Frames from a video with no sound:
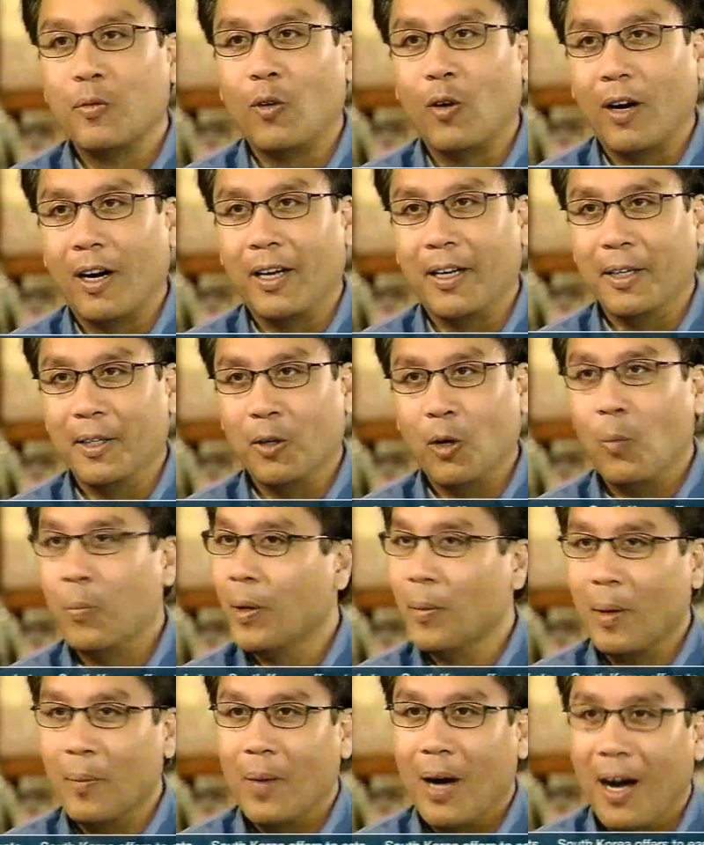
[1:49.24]
think
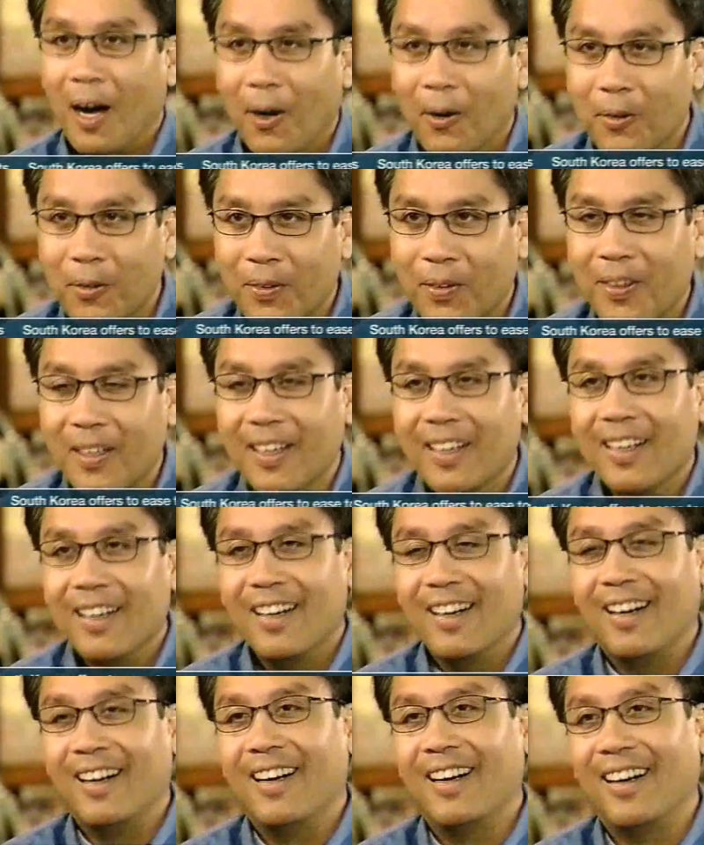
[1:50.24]
before I open my
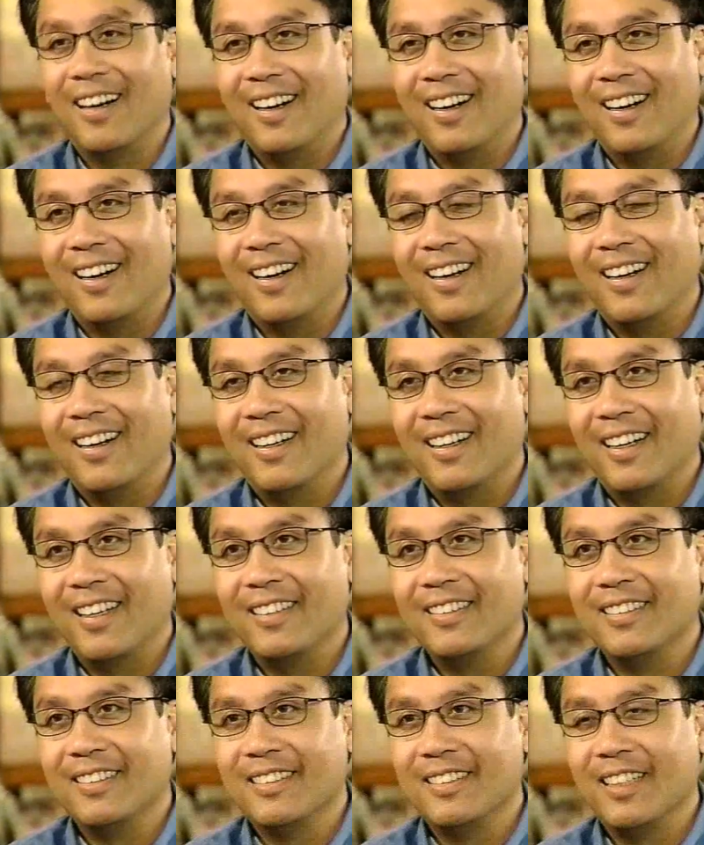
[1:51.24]
mouth,
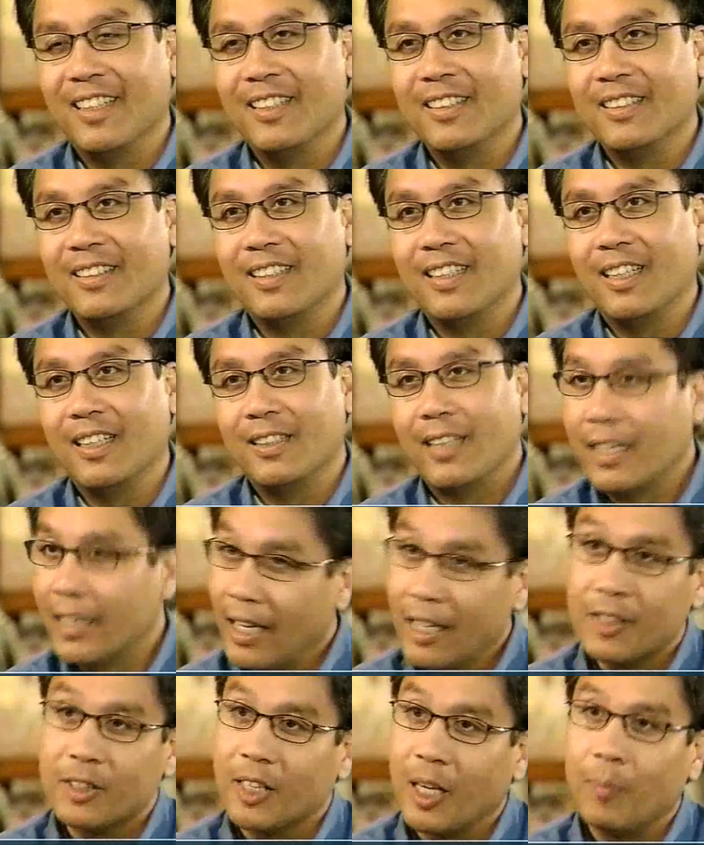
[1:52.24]

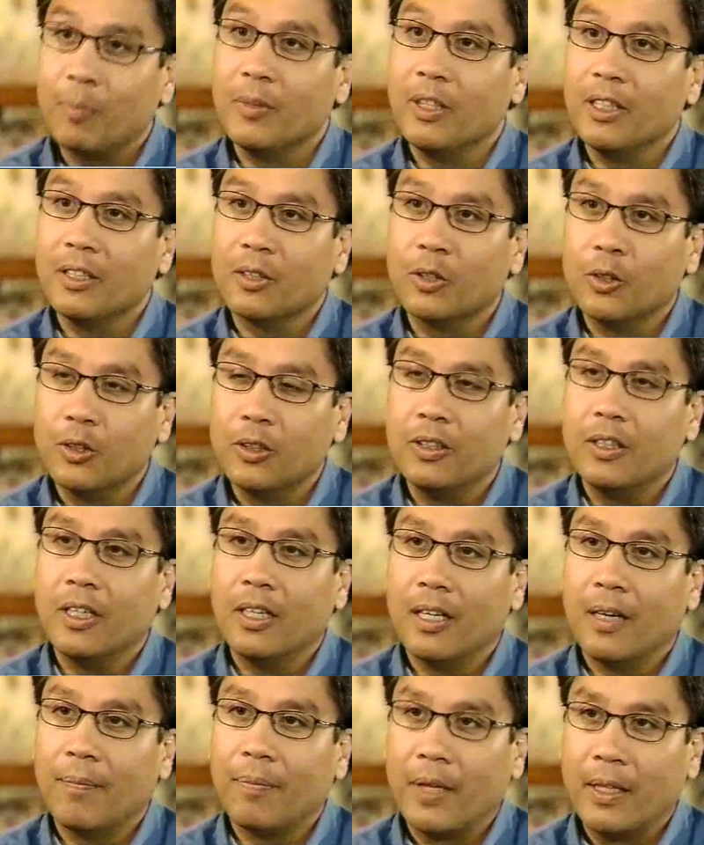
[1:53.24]
that has kept
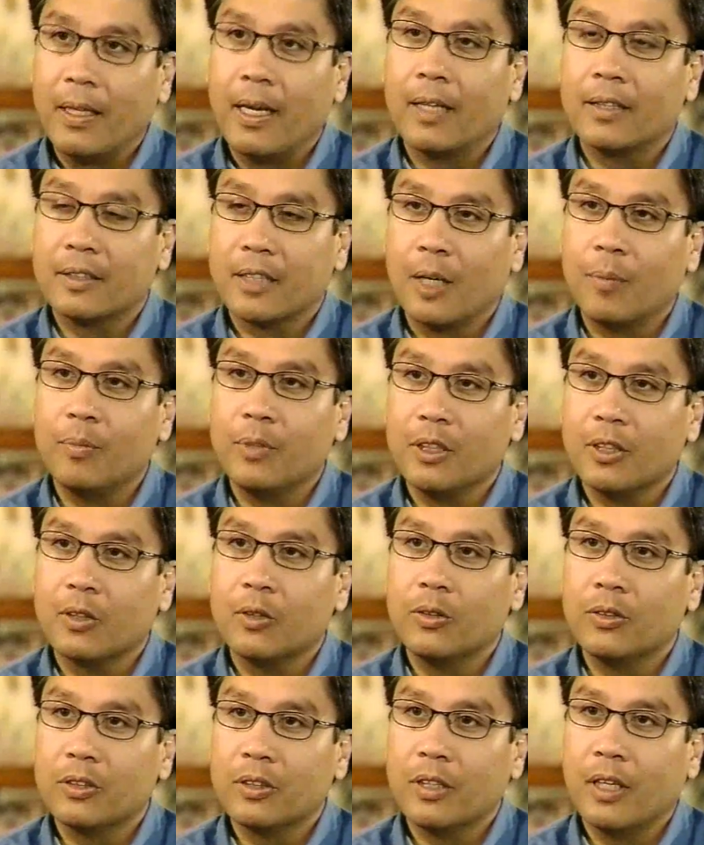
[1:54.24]
me in
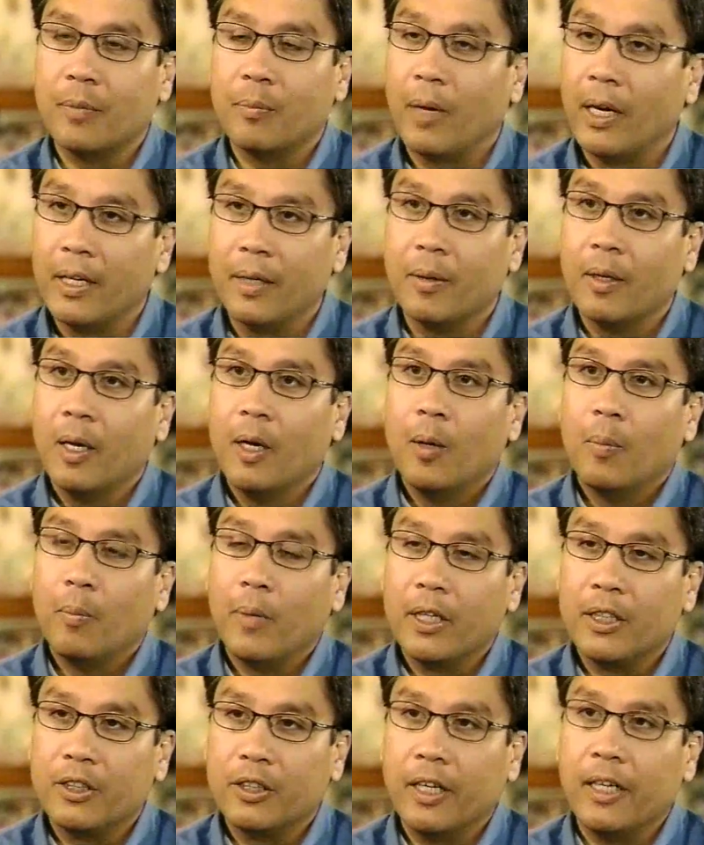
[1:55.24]
good stead.
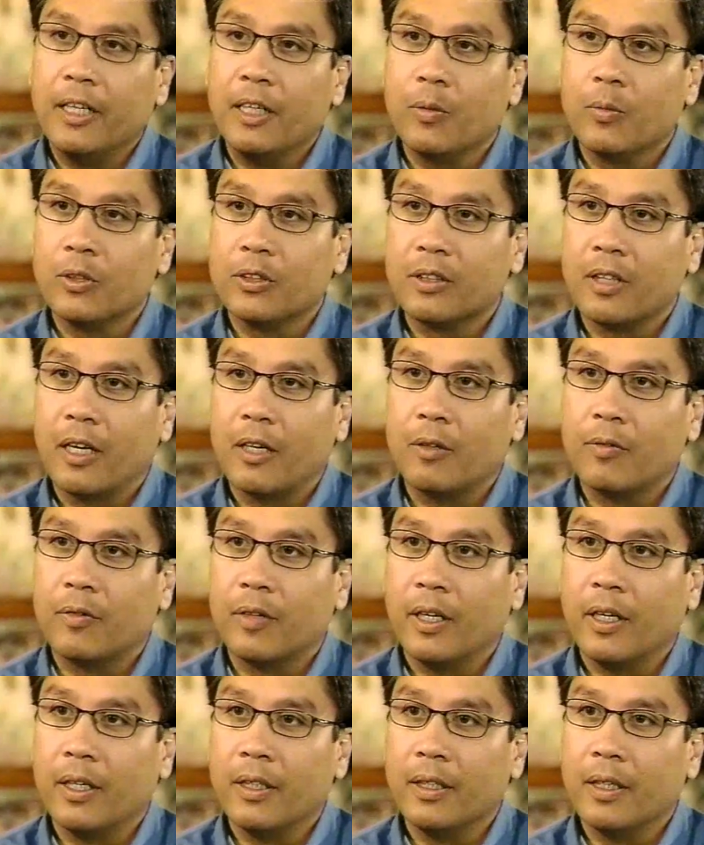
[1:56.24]
My
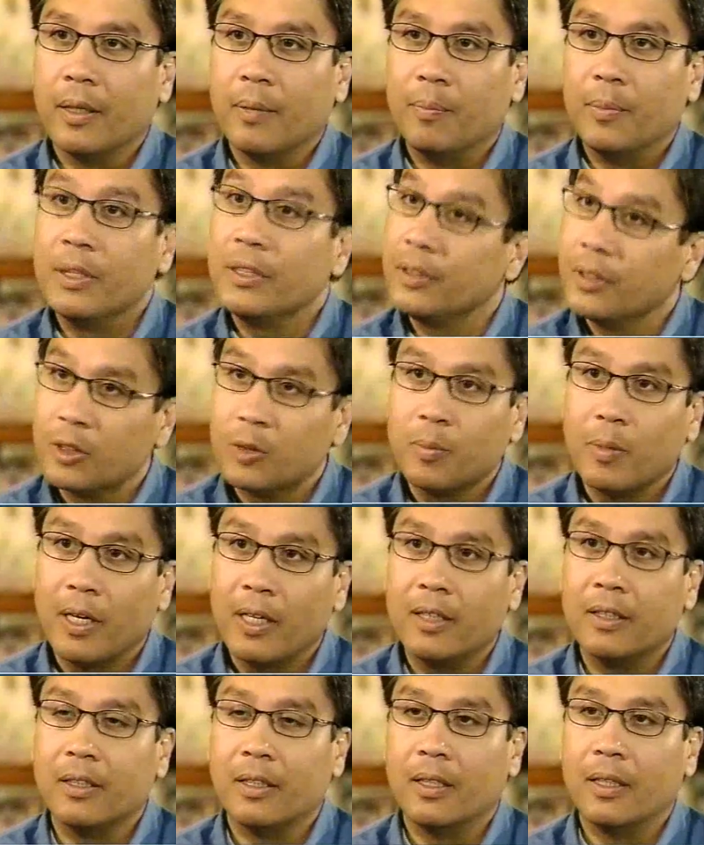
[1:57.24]
training was that of a
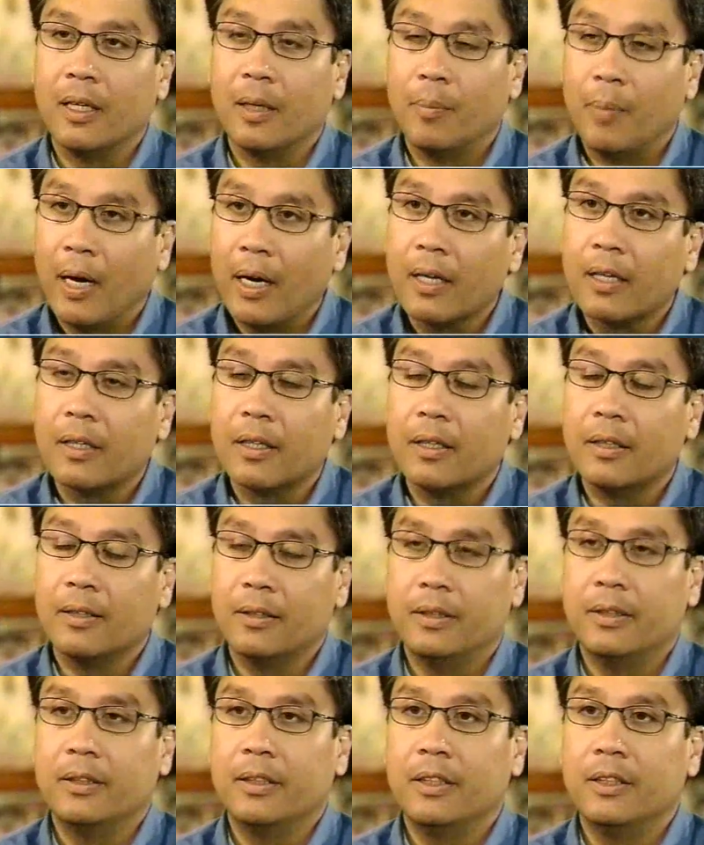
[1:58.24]
businessman,
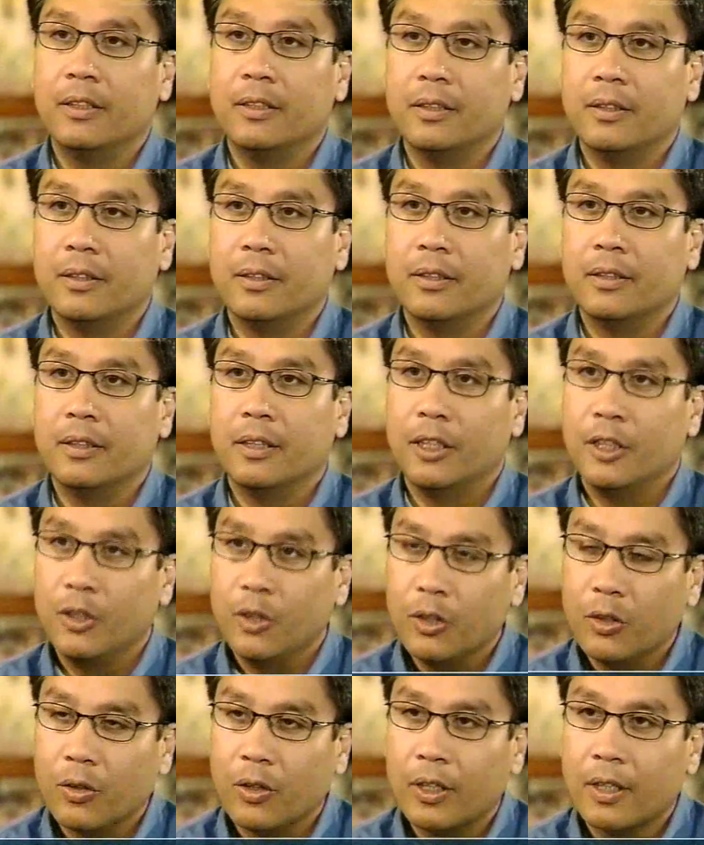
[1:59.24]
a banker
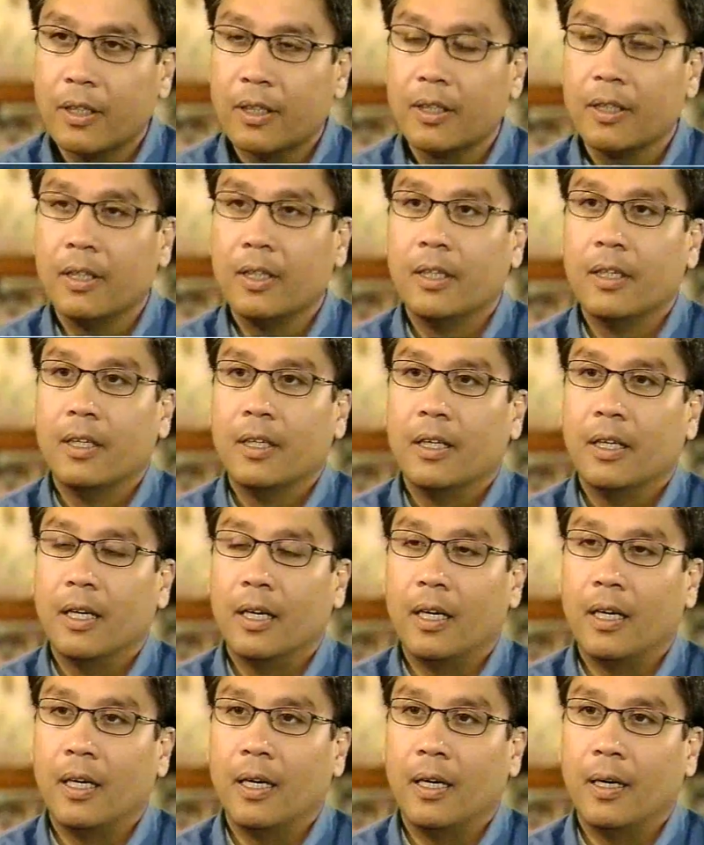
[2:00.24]
in New
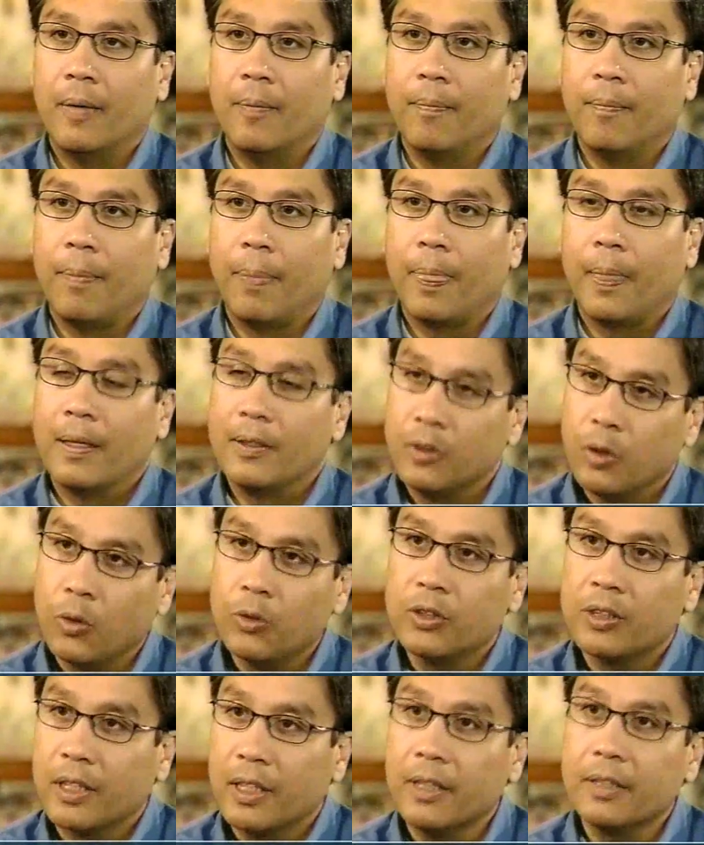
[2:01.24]
York,
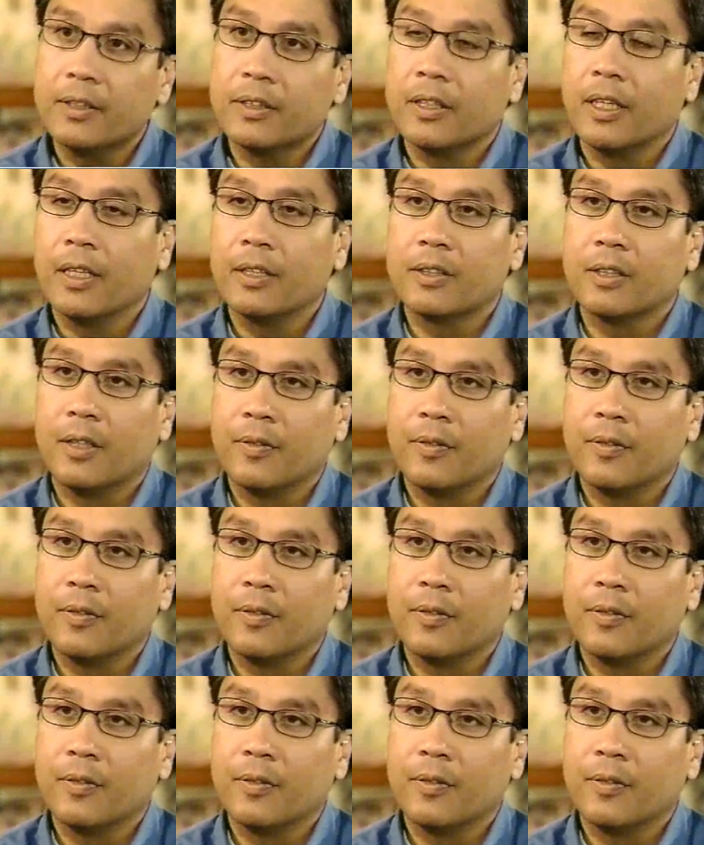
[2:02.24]
and those